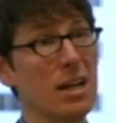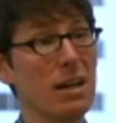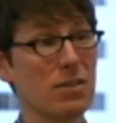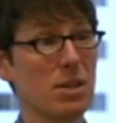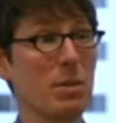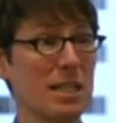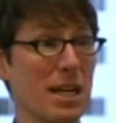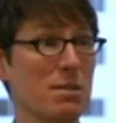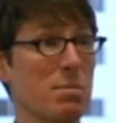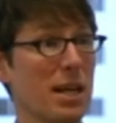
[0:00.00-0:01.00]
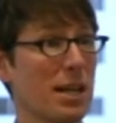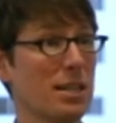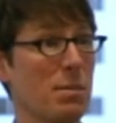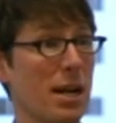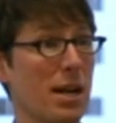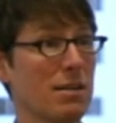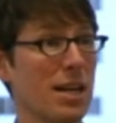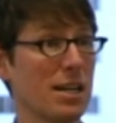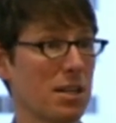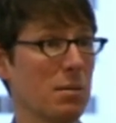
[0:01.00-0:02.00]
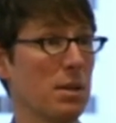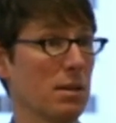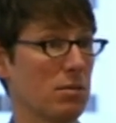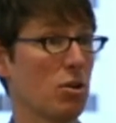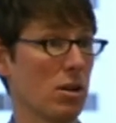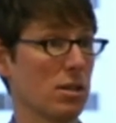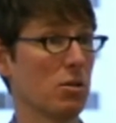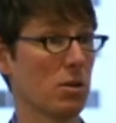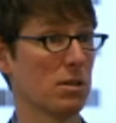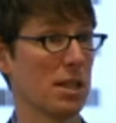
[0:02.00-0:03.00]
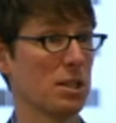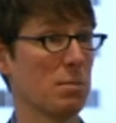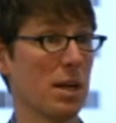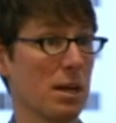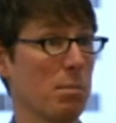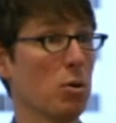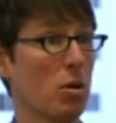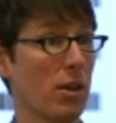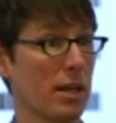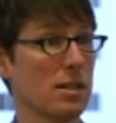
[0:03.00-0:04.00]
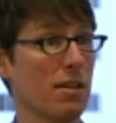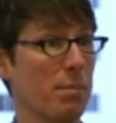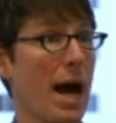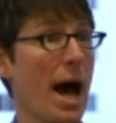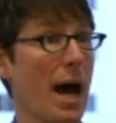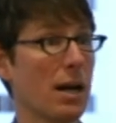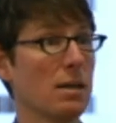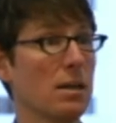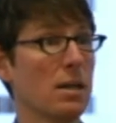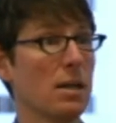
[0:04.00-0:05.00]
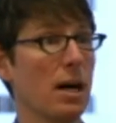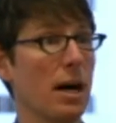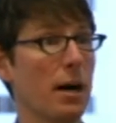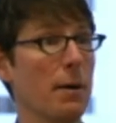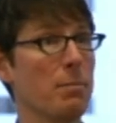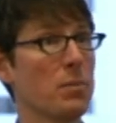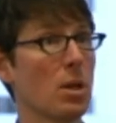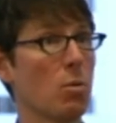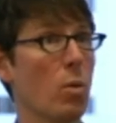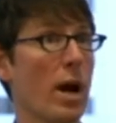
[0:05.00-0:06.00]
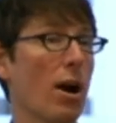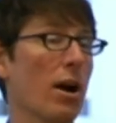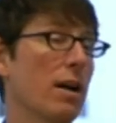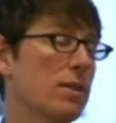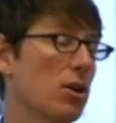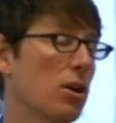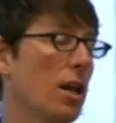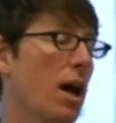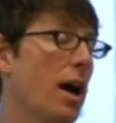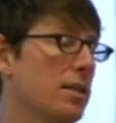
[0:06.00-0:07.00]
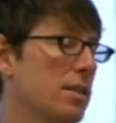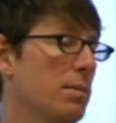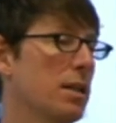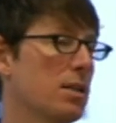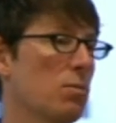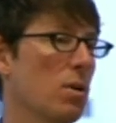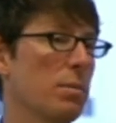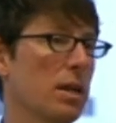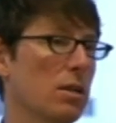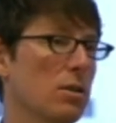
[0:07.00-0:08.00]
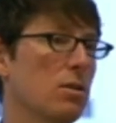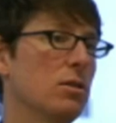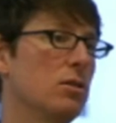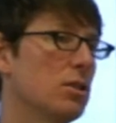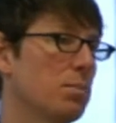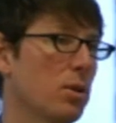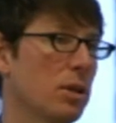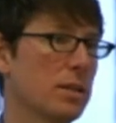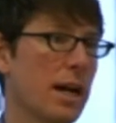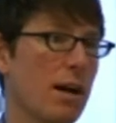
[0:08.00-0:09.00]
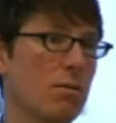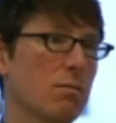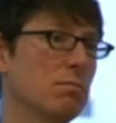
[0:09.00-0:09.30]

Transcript: if somebody does make that demand, that's going to be cost the organization money to pull that stuff back. Um, where if it's online, somebody doesn't want to be included, you just pull it down,